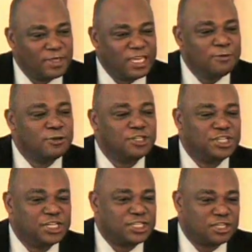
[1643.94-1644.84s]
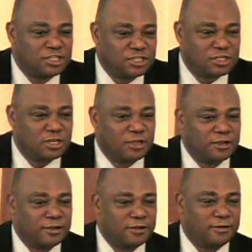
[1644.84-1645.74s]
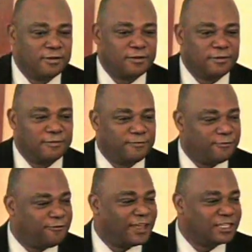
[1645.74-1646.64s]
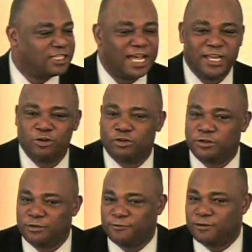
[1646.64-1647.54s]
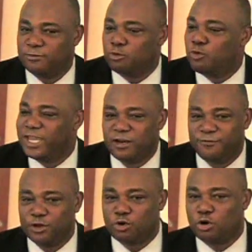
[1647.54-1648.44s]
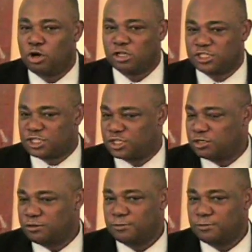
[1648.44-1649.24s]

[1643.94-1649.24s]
Even Jesus felt tired from the weight of the cross.